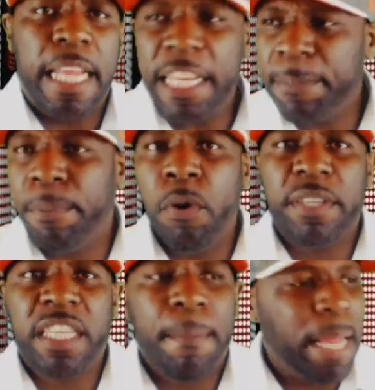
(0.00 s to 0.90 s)
Then his
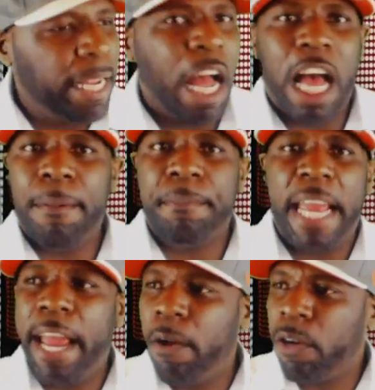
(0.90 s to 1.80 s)
boys come like, calm him
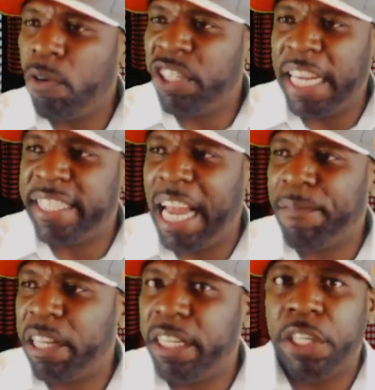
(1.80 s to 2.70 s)
down, go chase
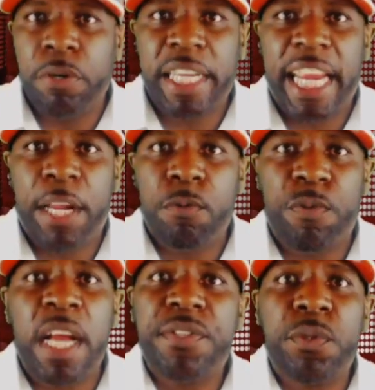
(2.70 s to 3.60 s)
after the little kid who
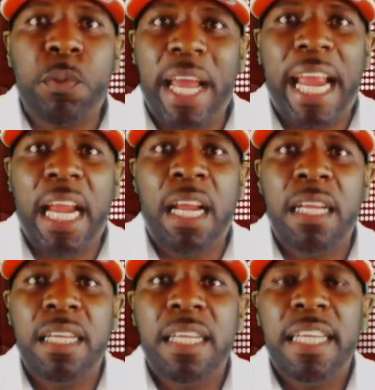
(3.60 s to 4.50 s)
runs away.
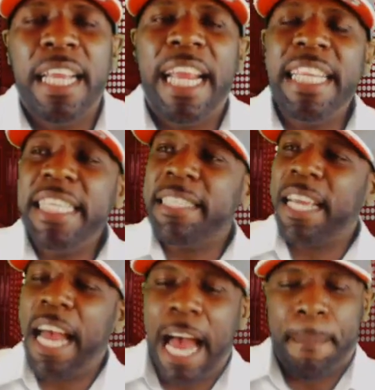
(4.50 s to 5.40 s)
And this
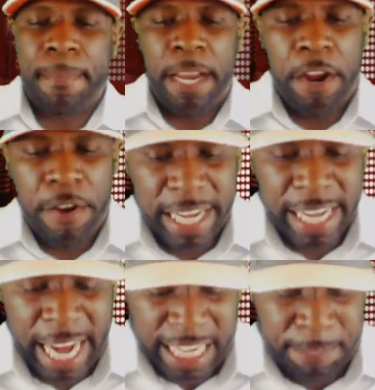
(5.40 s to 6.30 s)
cop,
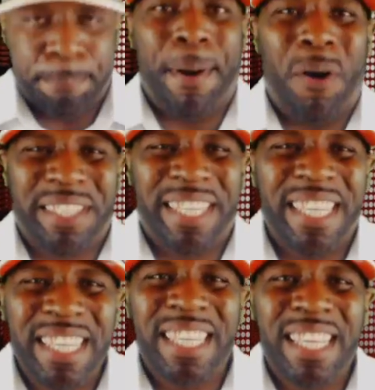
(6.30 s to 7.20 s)
Eric Casebolt,
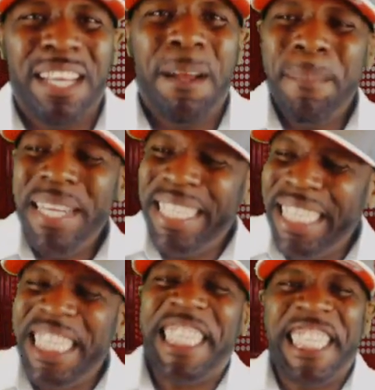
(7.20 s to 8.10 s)

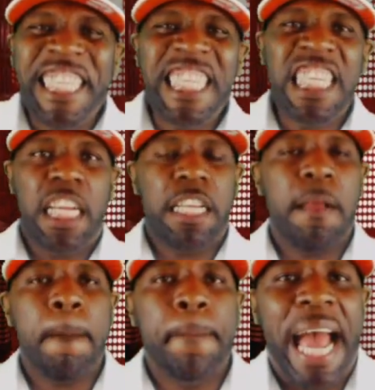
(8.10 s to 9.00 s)
puts his knee in
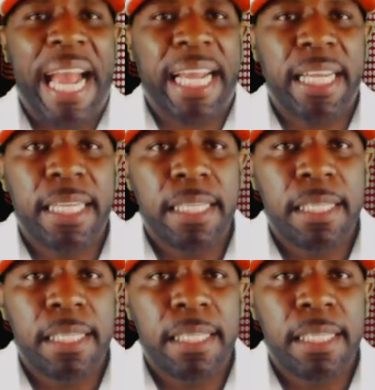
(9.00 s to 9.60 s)
the back